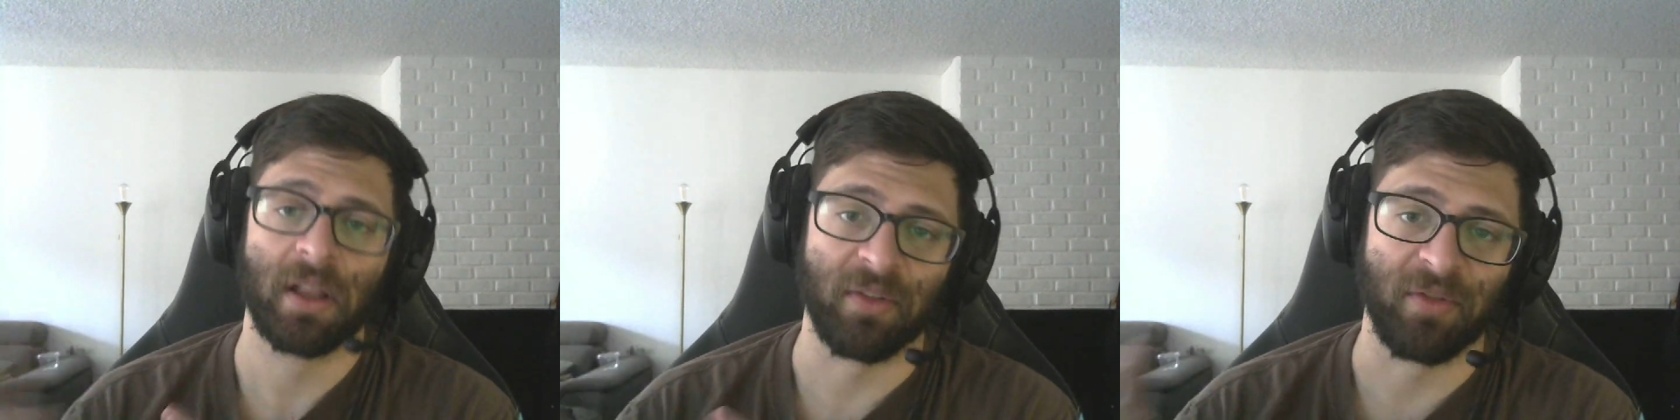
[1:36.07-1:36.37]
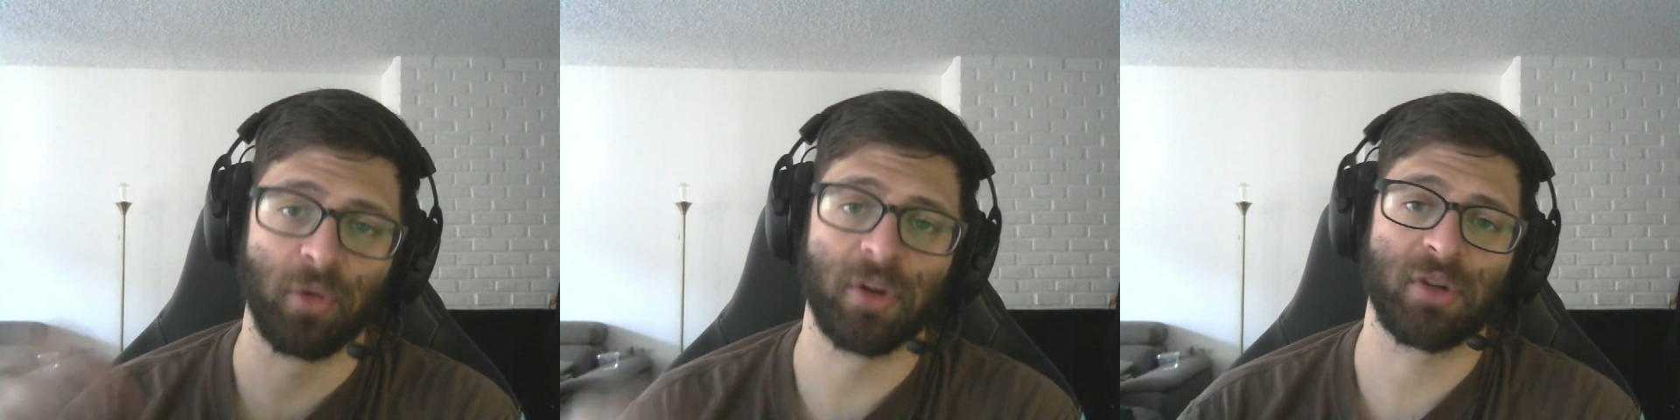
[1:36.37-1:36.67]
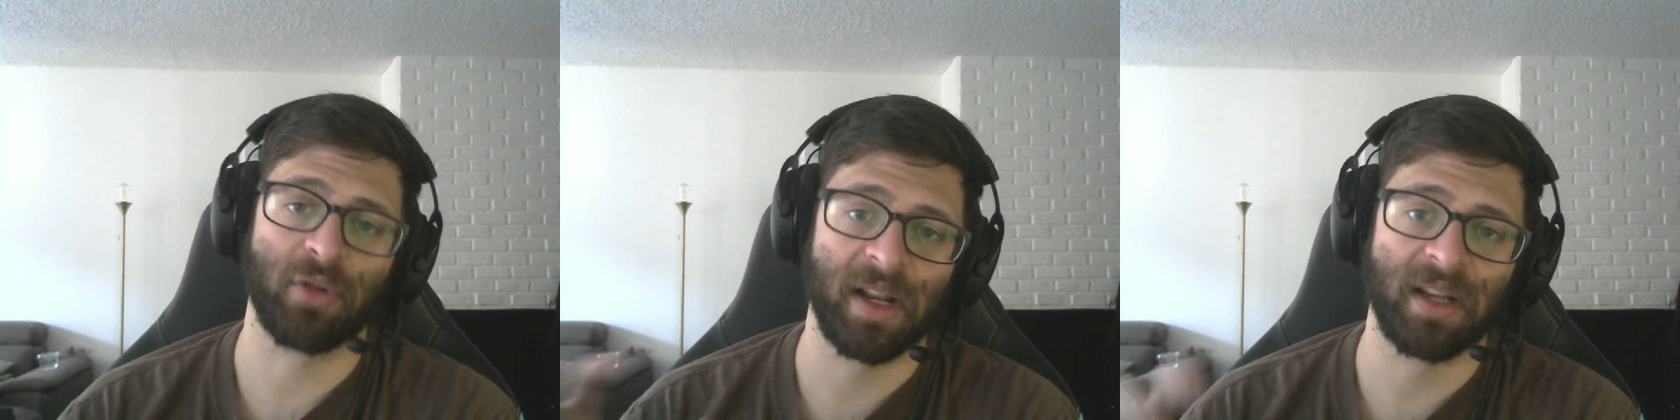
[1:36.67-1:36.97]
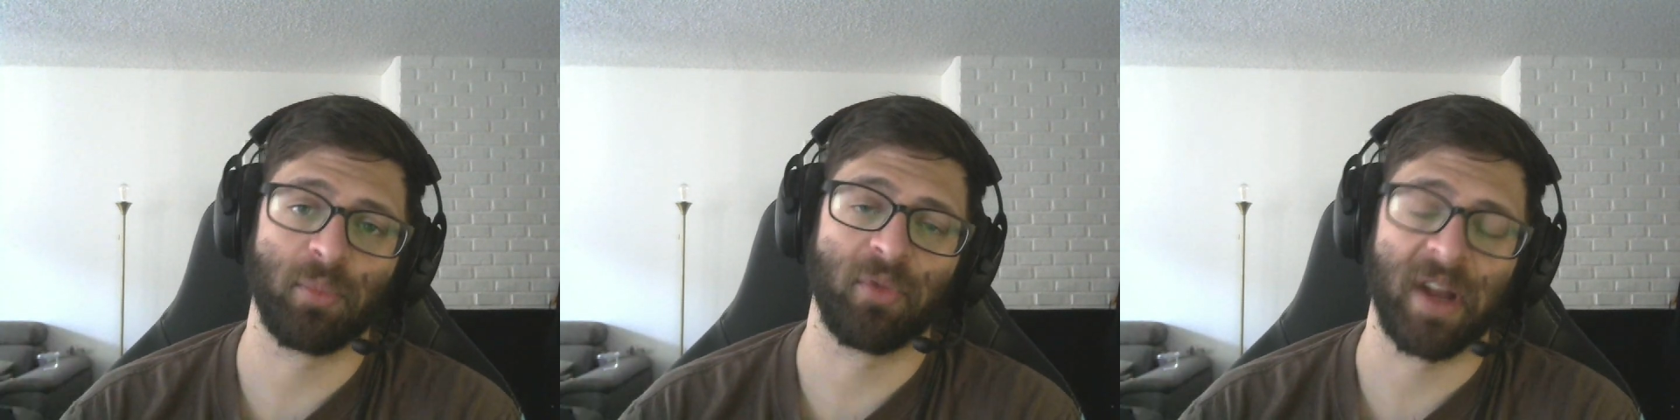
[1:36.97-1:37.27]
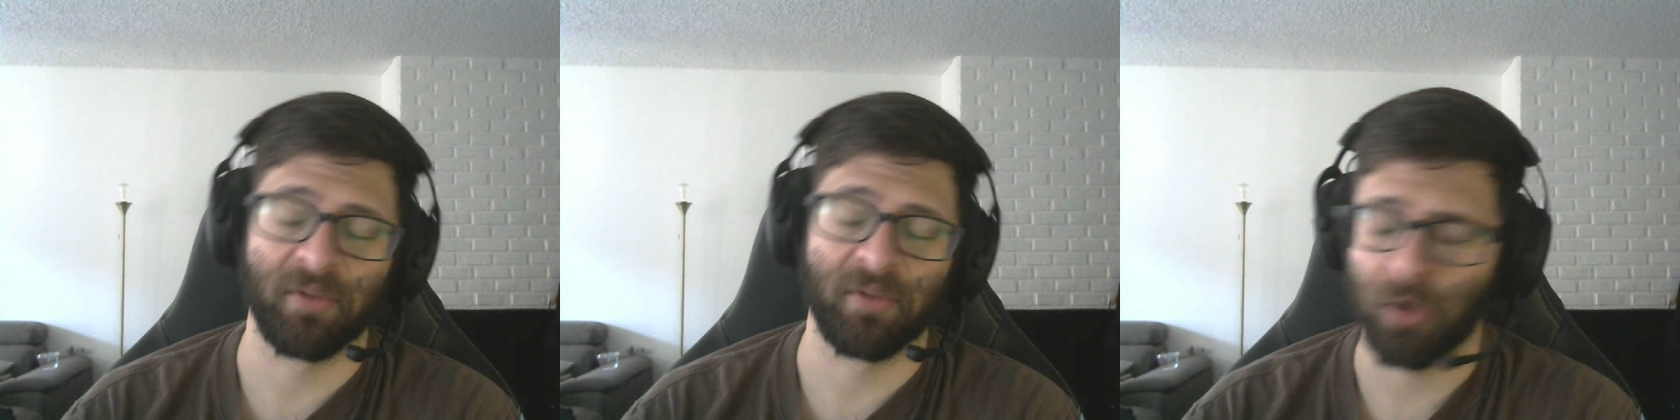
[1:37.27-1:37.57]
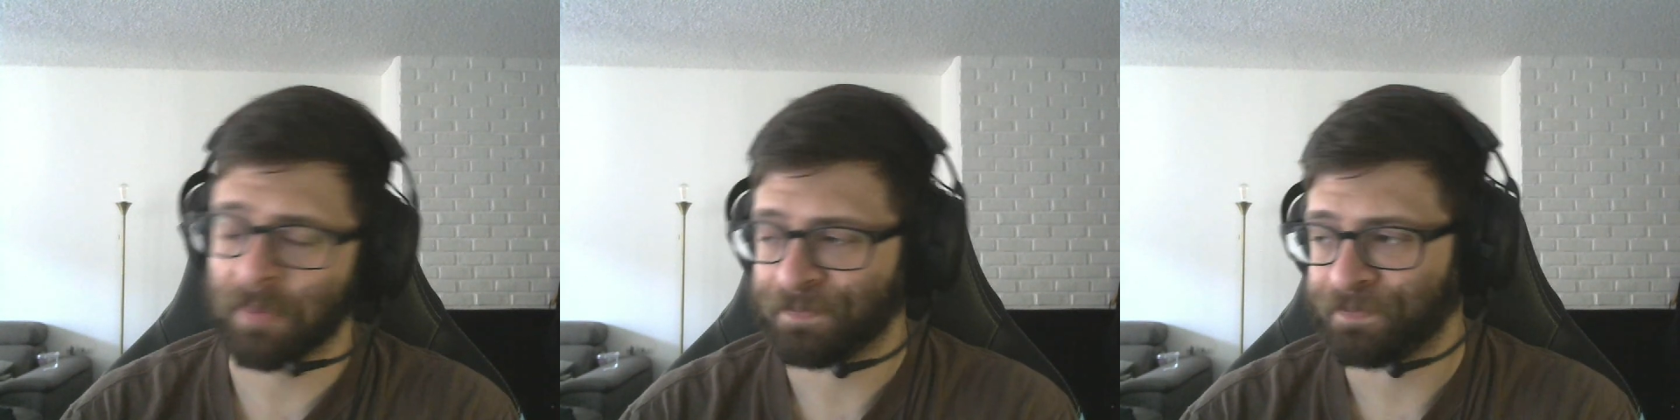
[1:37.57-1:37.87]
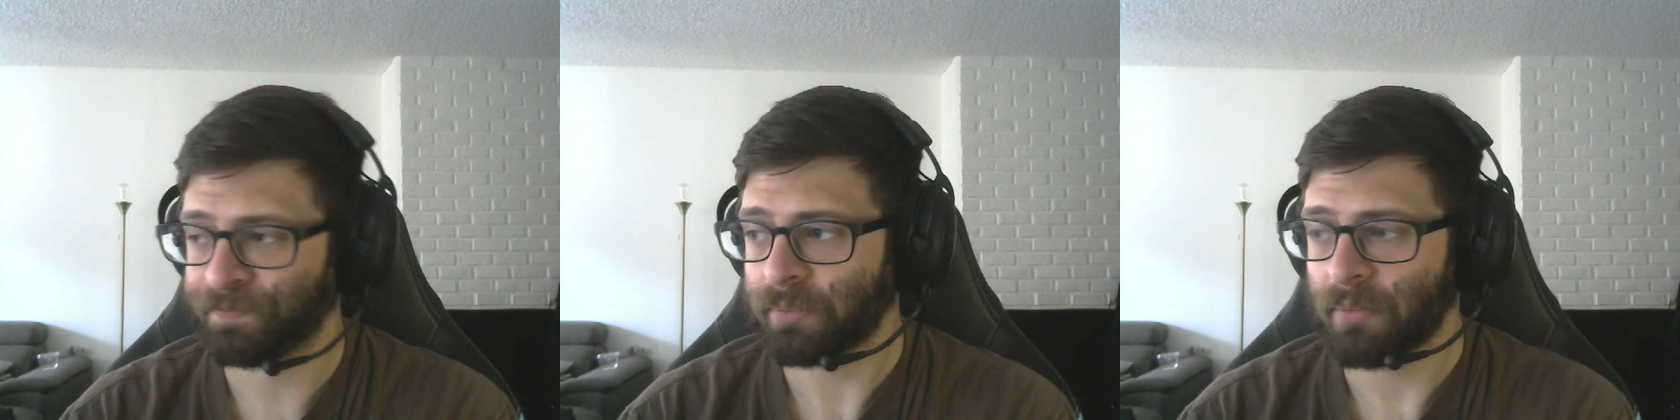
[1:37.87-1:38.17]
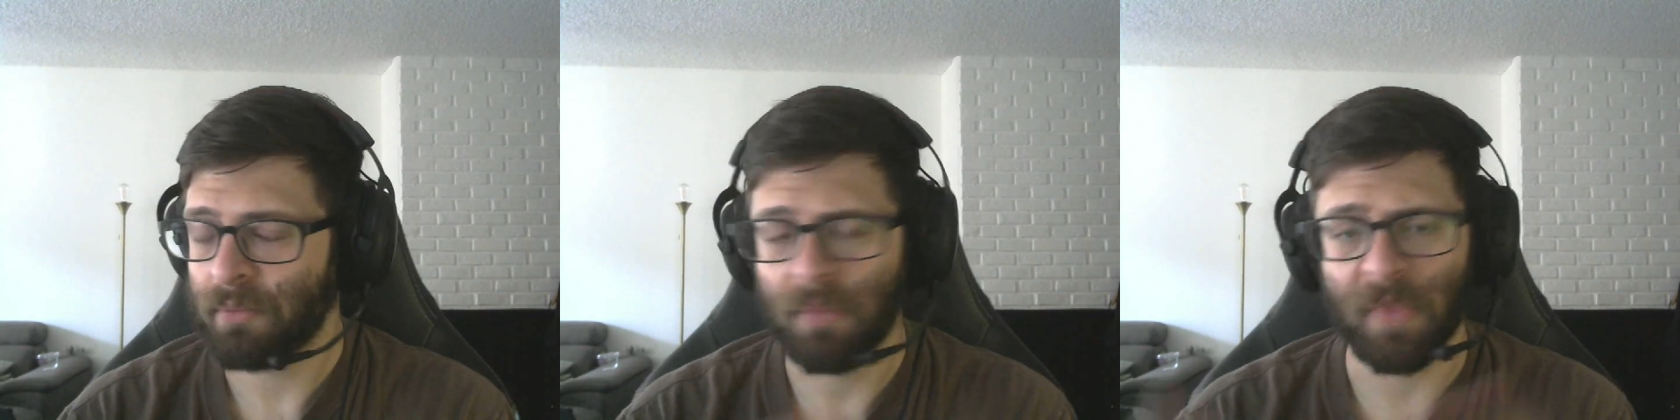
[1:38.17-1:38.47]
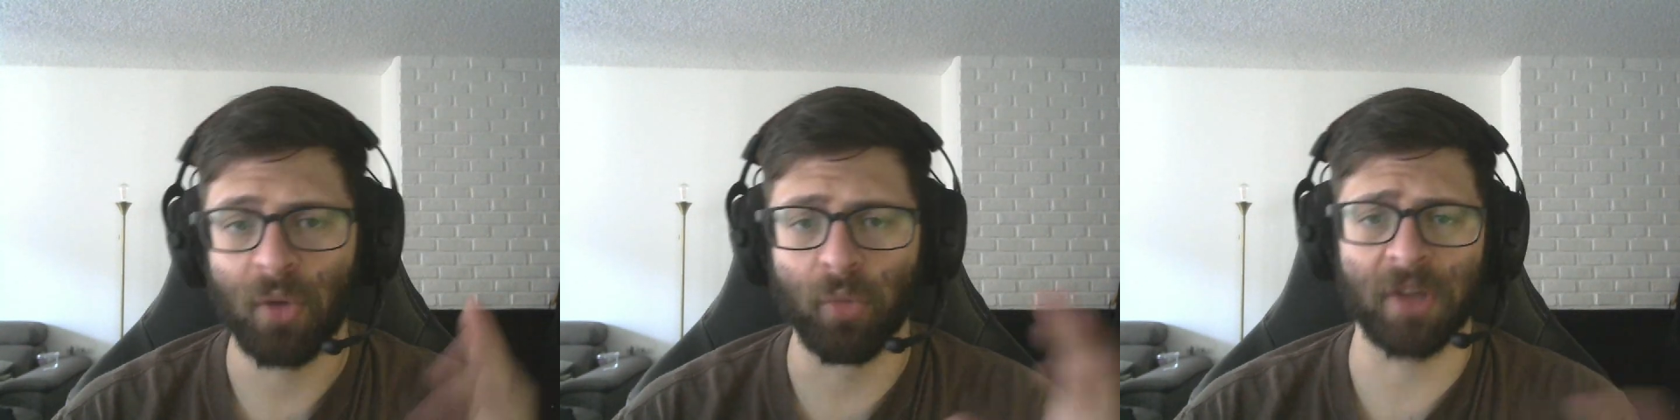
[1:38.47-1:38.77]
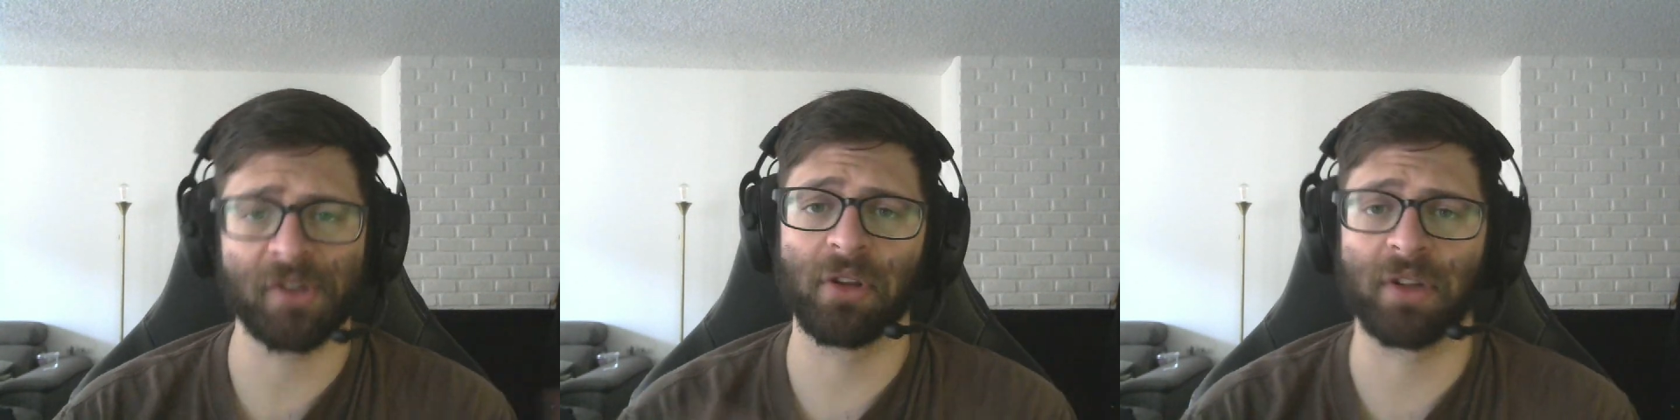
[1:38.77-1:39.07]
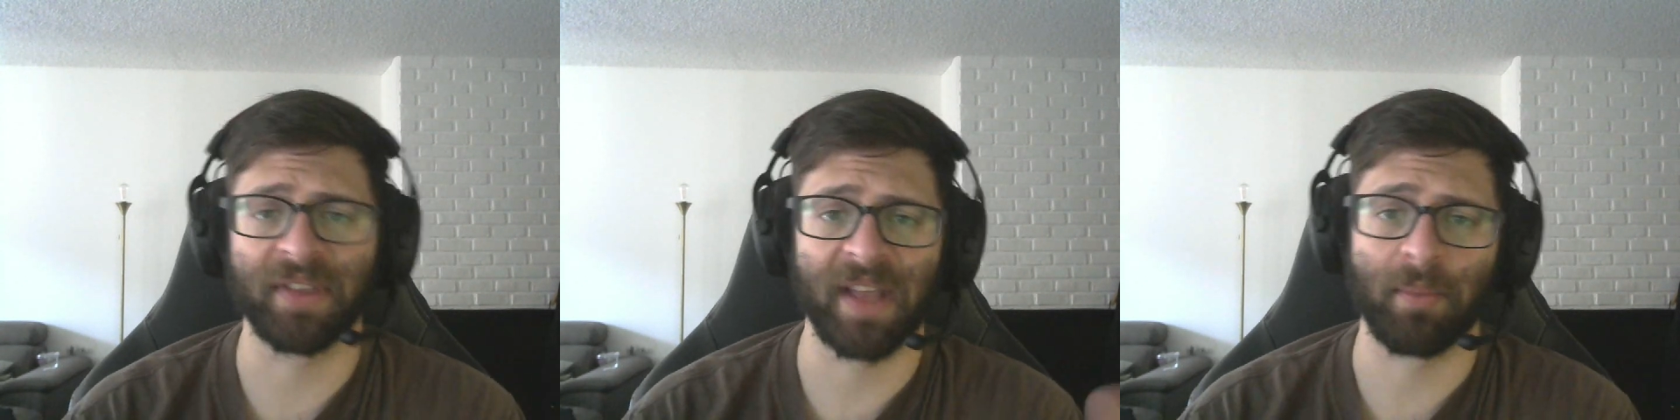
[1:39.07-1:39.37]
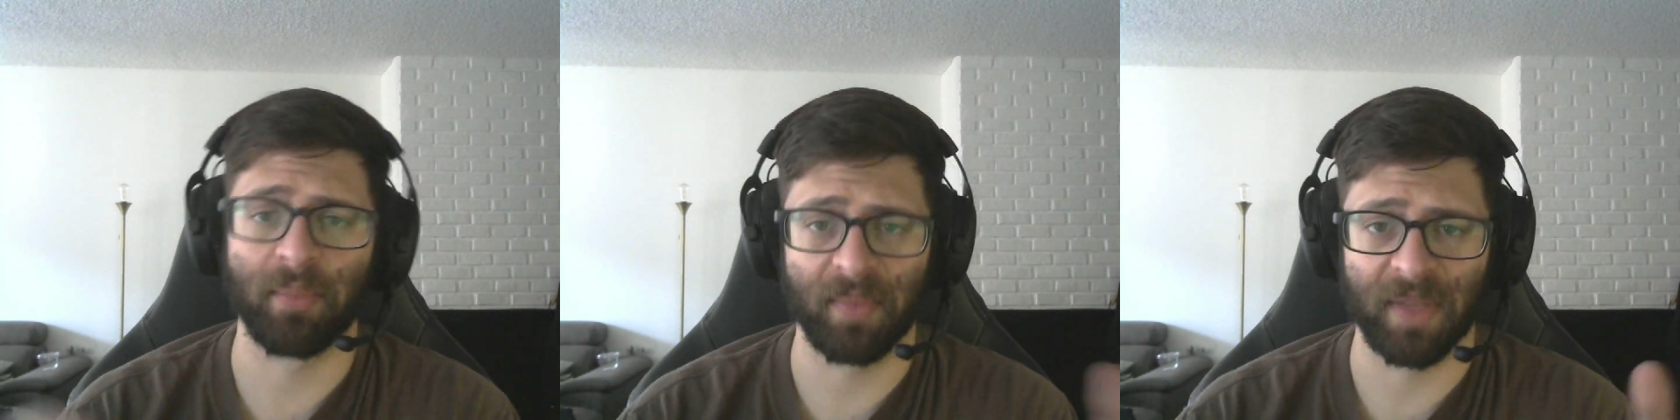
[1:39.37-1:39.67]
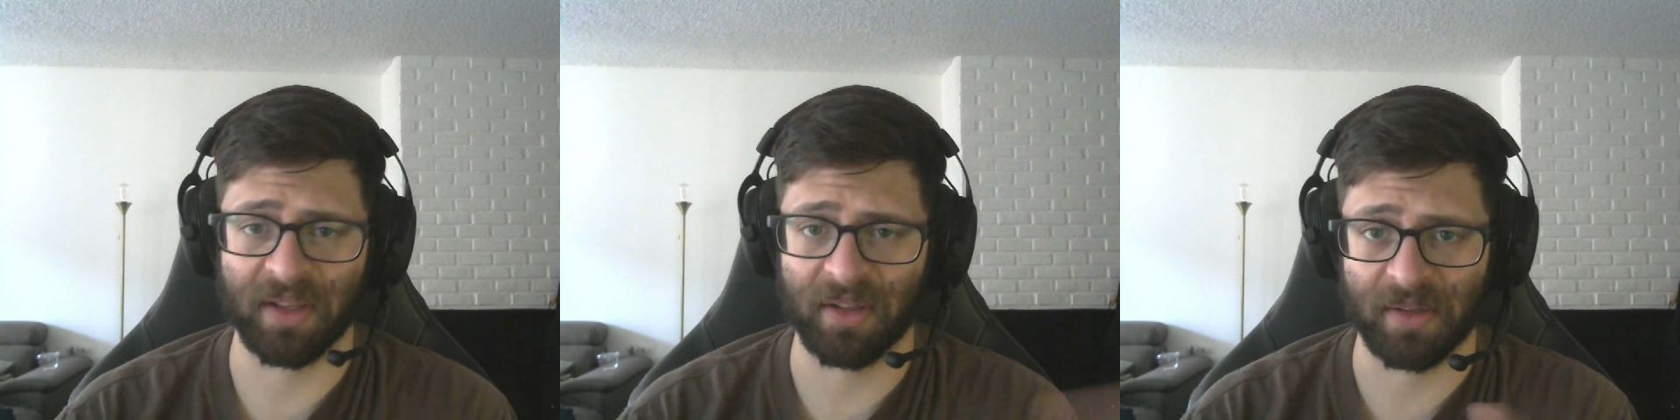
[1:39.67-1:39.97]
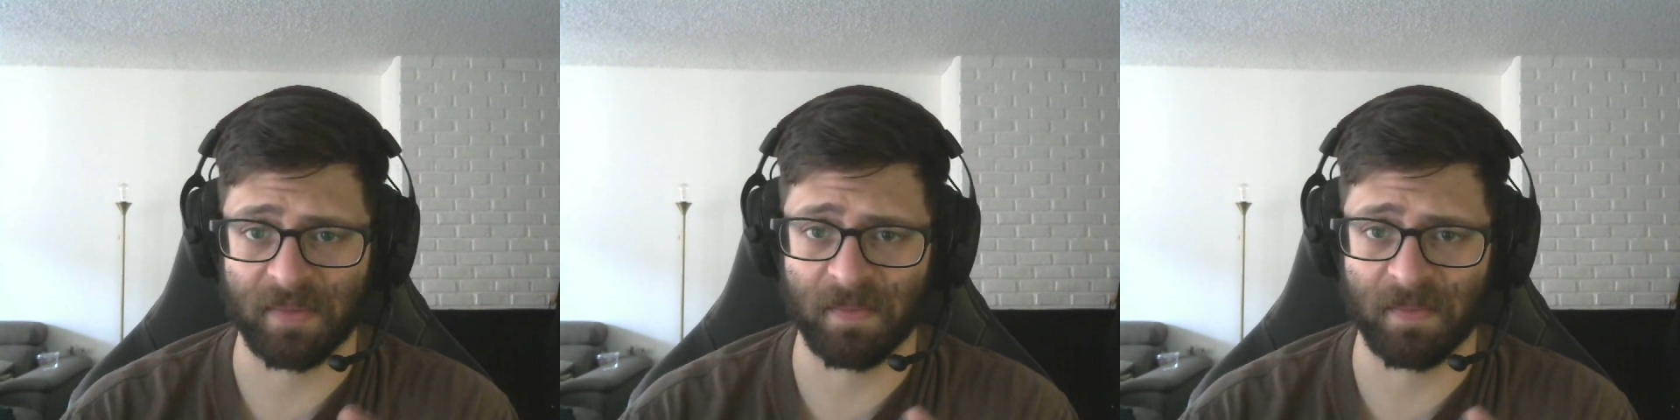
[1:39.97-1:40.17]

the food is created and provided for. We also looked at that and